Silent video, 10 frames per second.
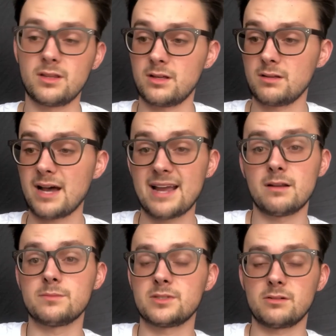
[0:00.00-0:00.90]
the
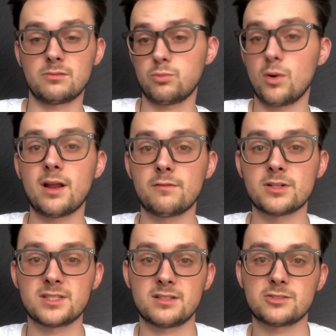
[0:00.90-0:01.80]
items or
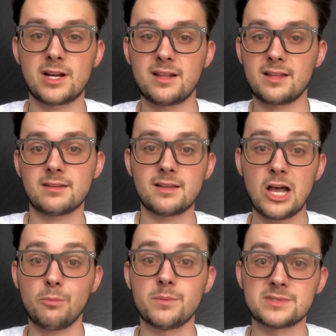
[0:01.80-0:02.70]
whatever to try to like
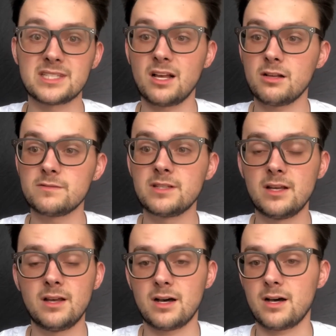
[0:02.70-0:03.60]
help themselves,
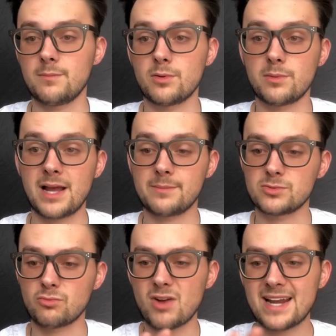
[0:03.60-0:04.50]

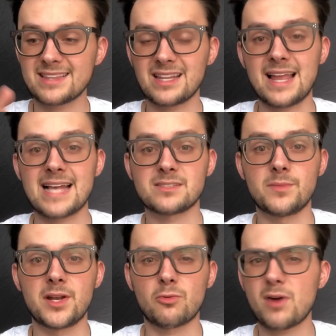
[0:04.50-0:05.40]
perhaps right at the last
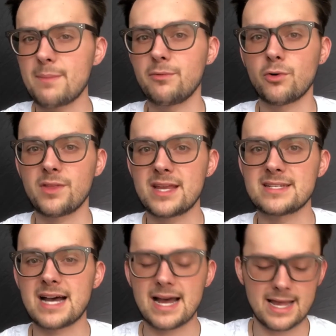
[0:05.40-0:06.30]
minute, right before they
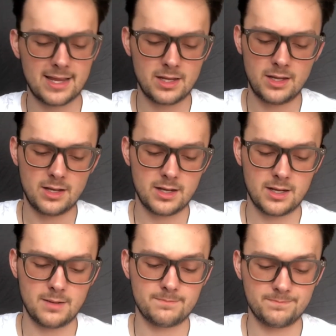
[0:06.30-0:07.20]
die,
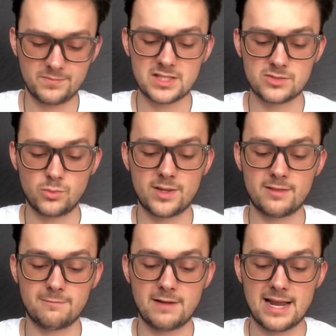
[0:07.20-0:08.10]
is when
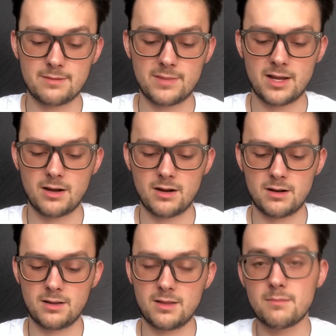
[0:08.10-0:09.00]
the Vine
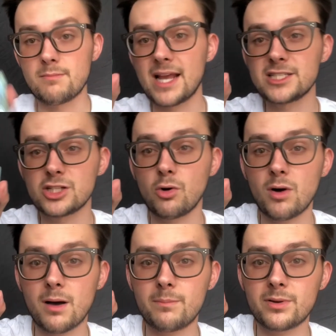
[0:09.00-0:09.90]
Mare may
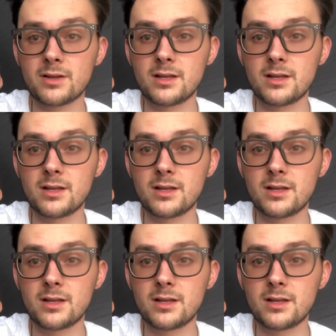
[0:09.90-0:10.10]
show up,